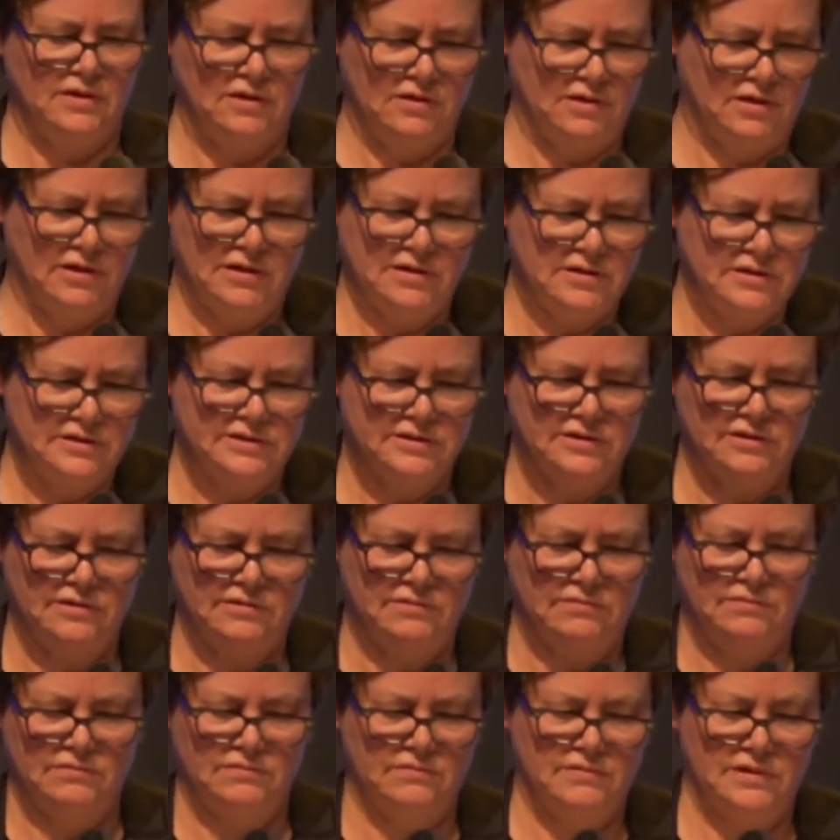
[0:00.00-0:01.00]
artists or
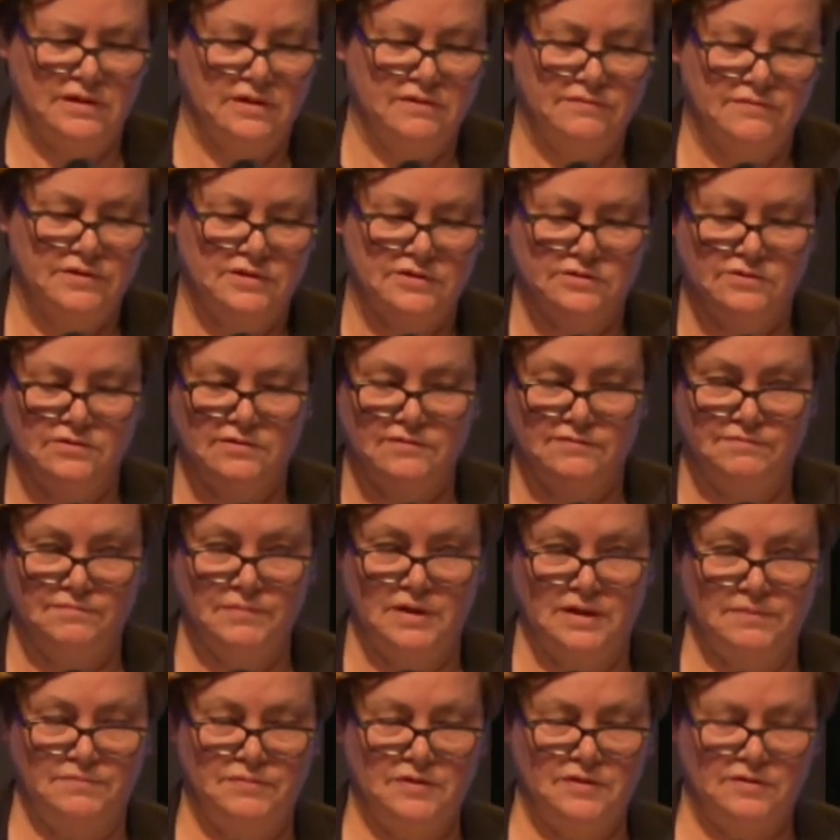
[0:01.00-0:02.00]
one of the sort of
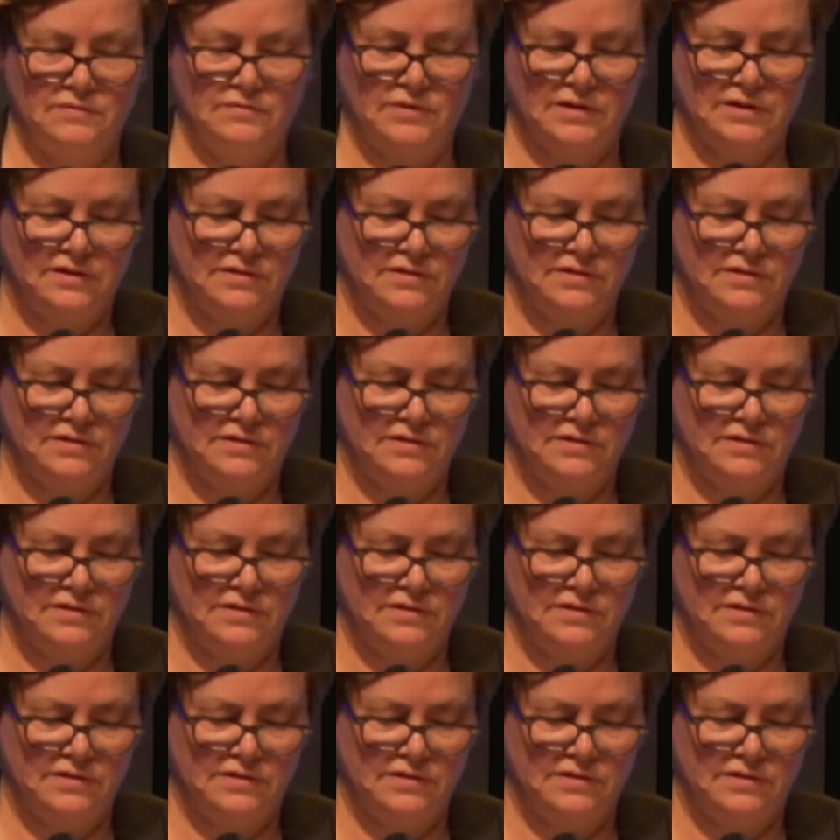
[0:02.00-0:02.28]
might be one